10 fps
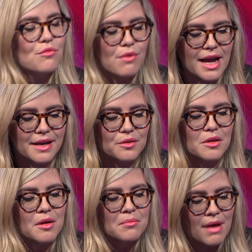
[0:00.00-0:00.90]
rail,
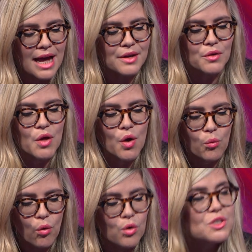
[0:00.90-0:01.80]
mail,
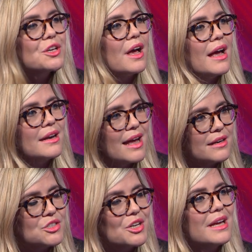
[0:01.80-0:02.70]
water and
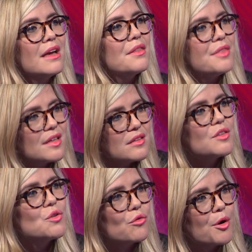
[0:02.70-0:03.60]
energy. This
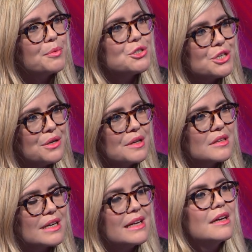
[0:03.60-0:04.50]
is your
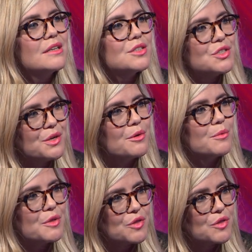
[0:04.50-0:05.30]
opportunity to do it with